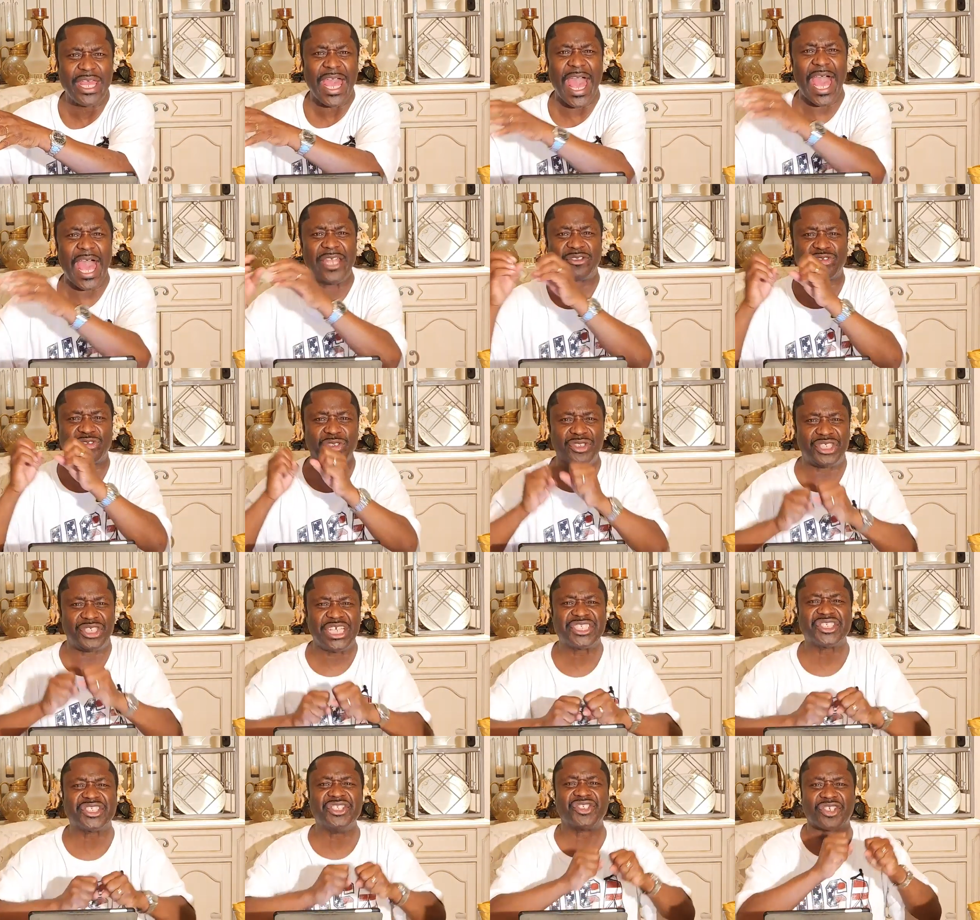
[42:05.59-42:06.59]
And
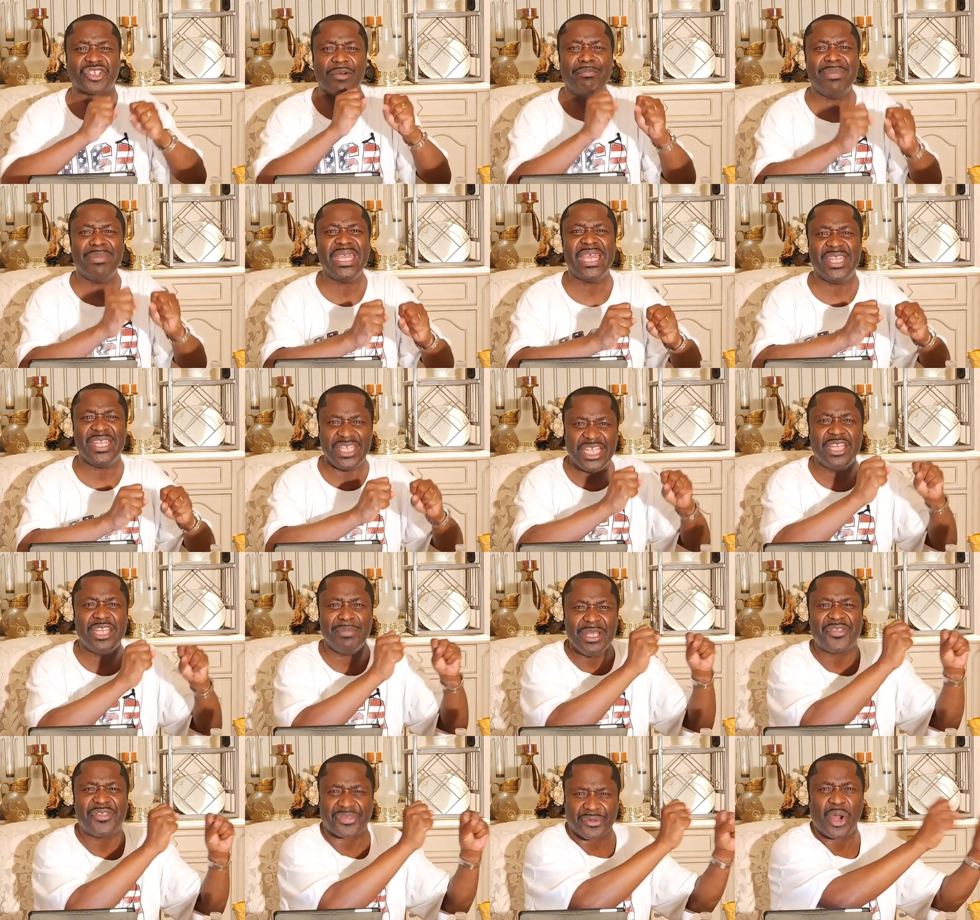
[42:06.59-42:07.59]
traditions of men need to
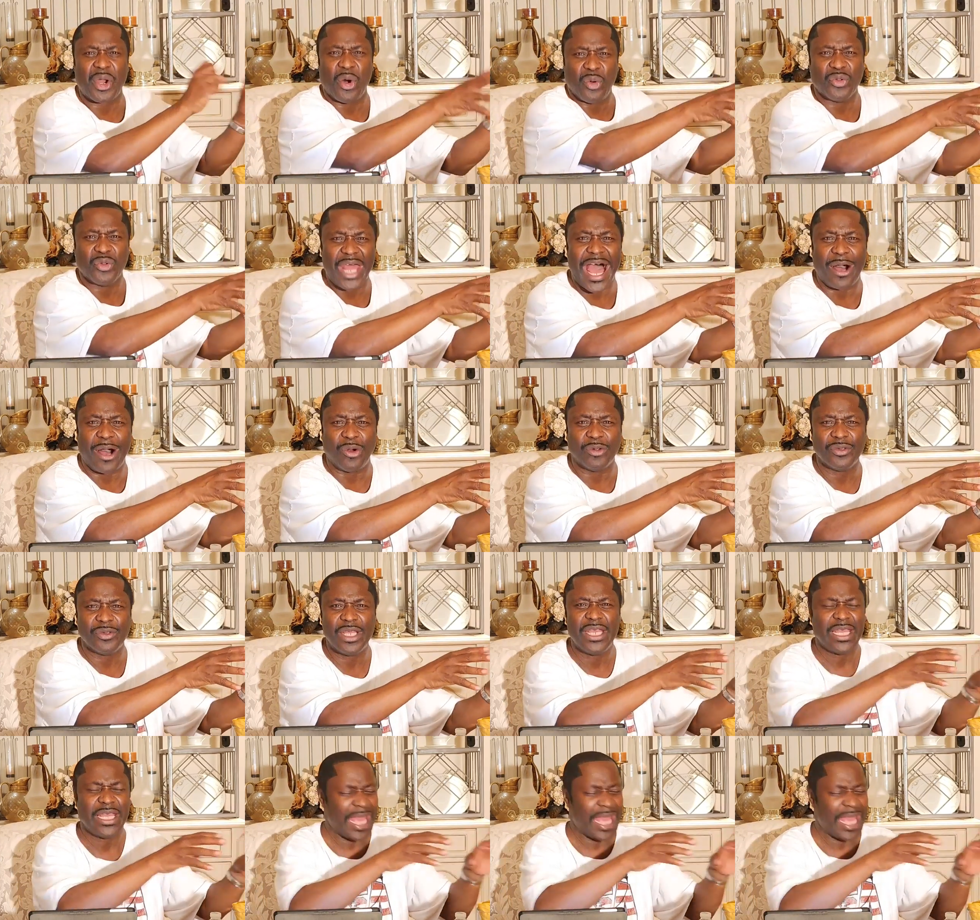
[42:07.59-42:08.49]
be thrown out.